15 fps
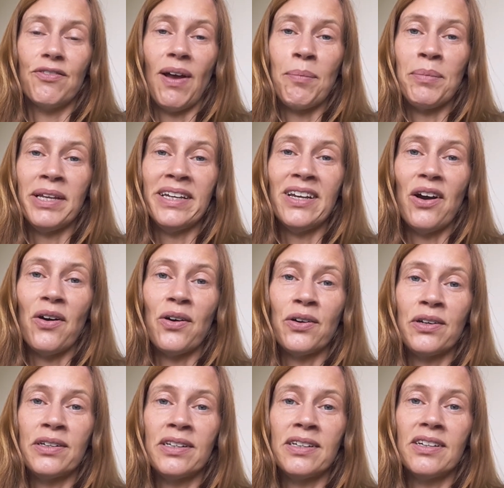family
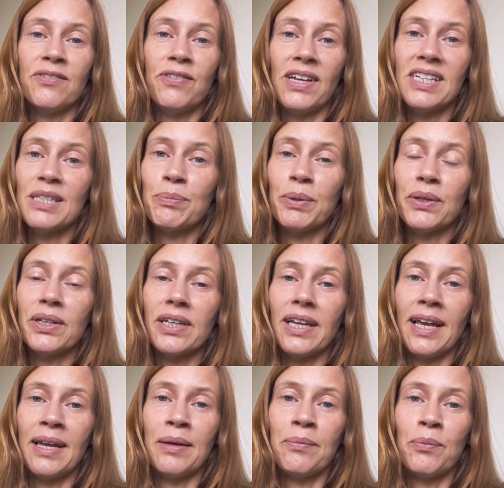on Facebook
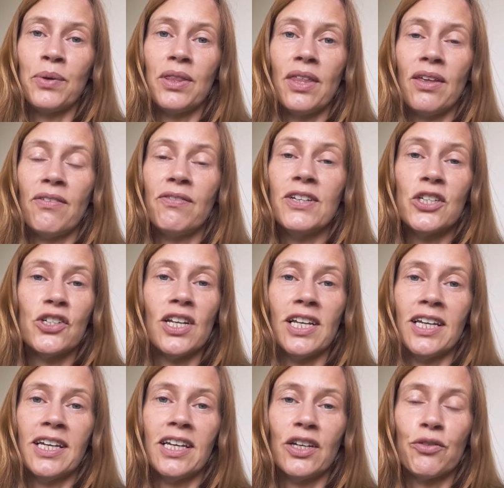um, with the
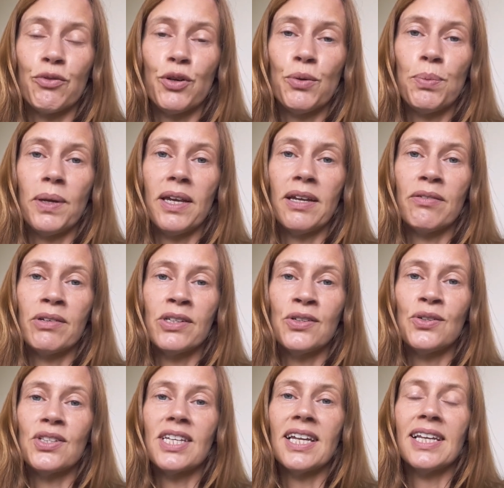Vizsla group here in
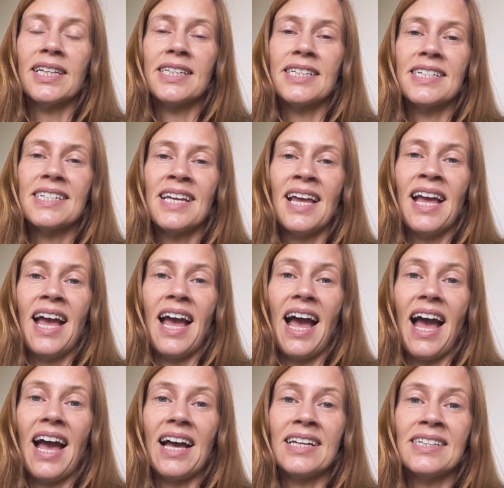New Zealand
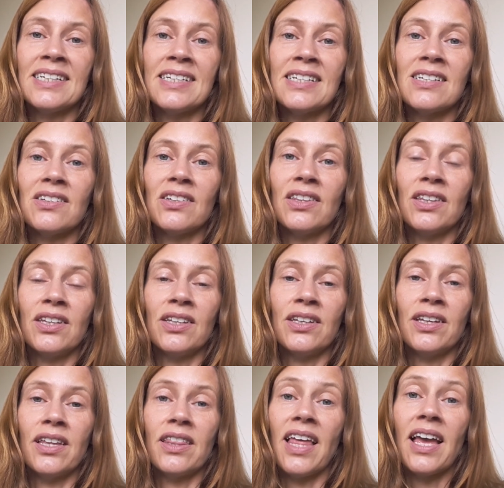and
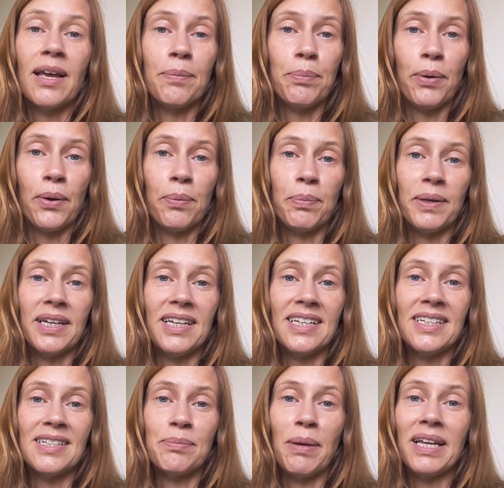the their pup
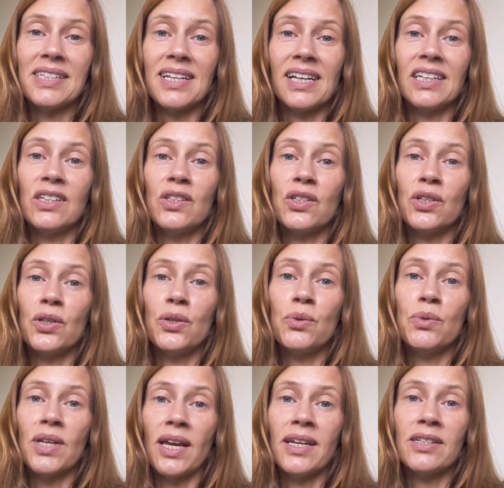is basically two
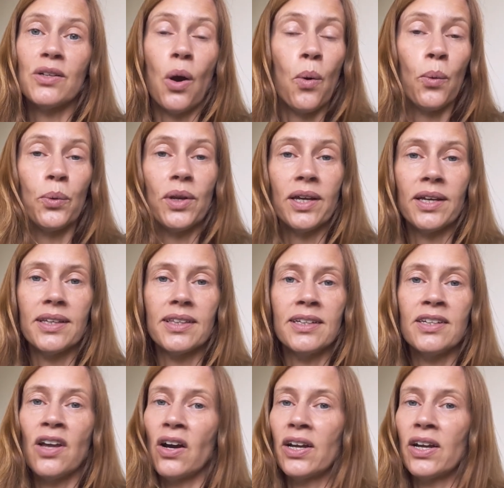days older than